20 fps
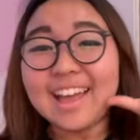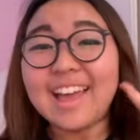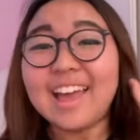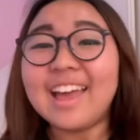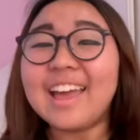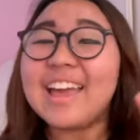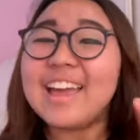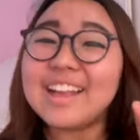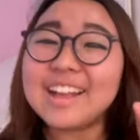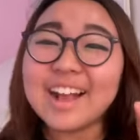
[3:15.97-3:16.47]

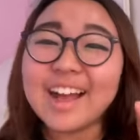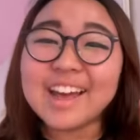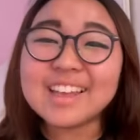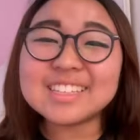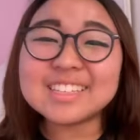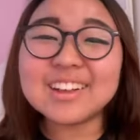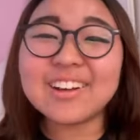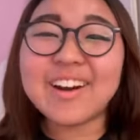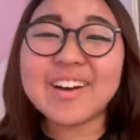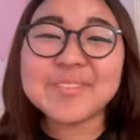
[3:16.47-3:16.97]
Hey
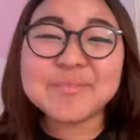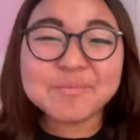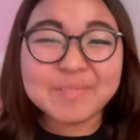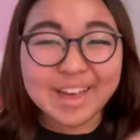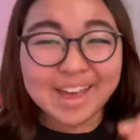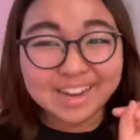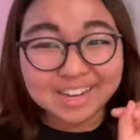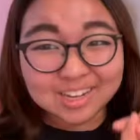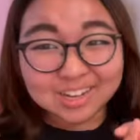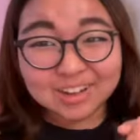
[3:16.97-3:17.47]
guys, so I'm
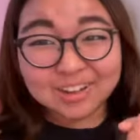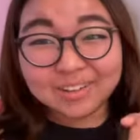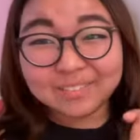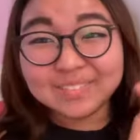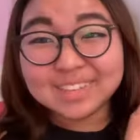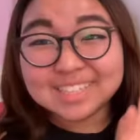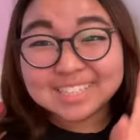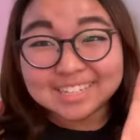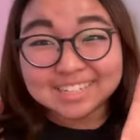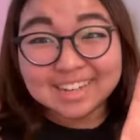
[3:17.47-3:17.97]
back
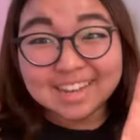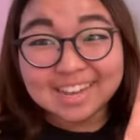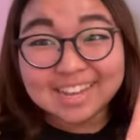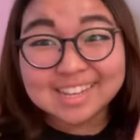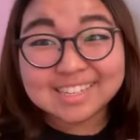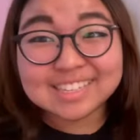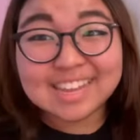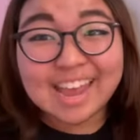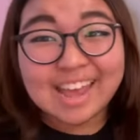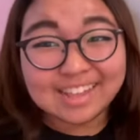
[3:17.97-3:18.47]
home. Today
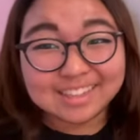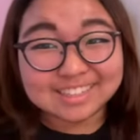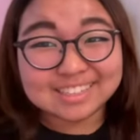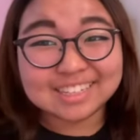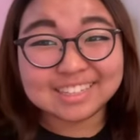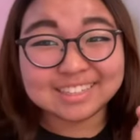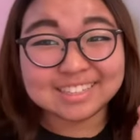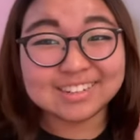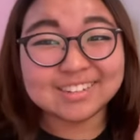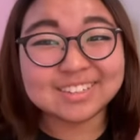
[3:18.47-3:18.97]
is
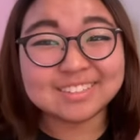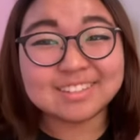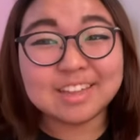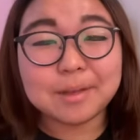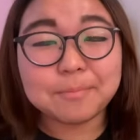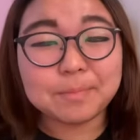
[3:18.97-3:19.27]
ending Thursday.